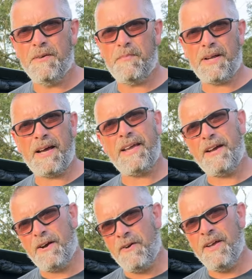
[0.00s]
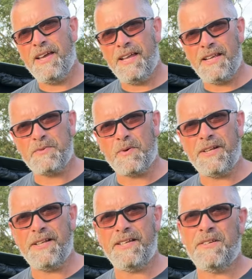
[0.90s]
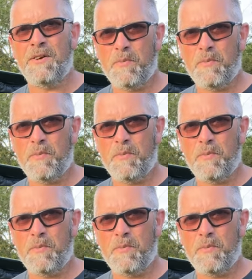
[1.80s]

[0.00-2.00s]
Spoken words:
But hey ho, it is what it is.